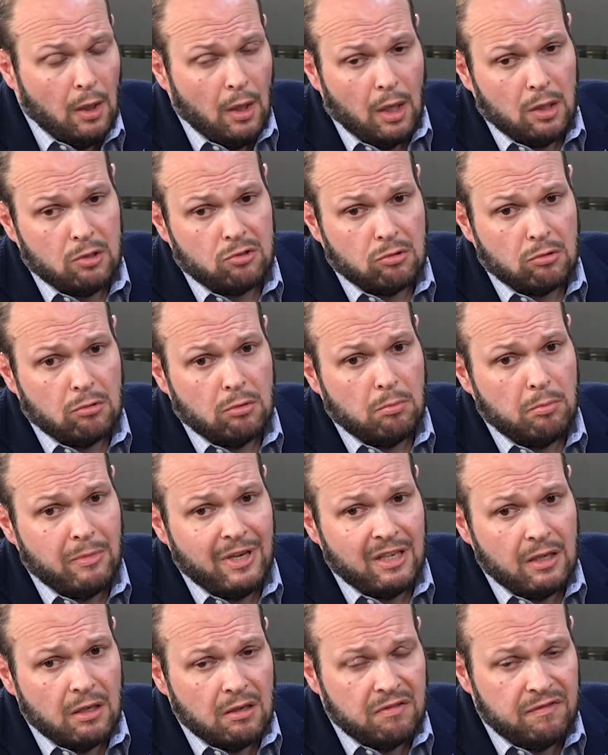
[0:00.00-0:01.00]
And so,
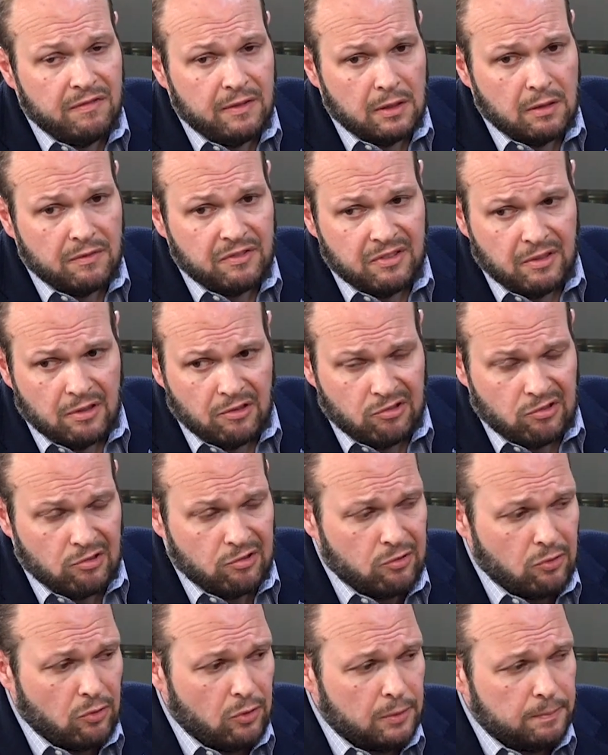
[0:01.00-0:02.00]
making fun of
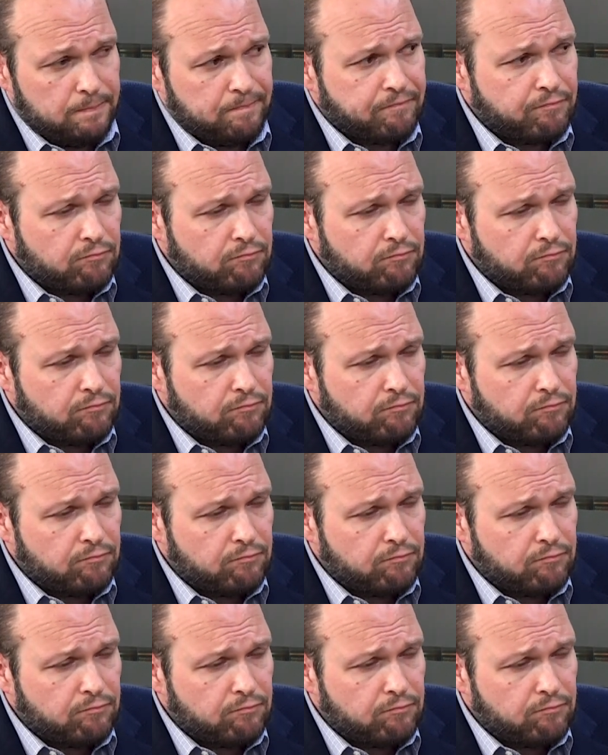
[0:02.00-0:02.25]
citizens or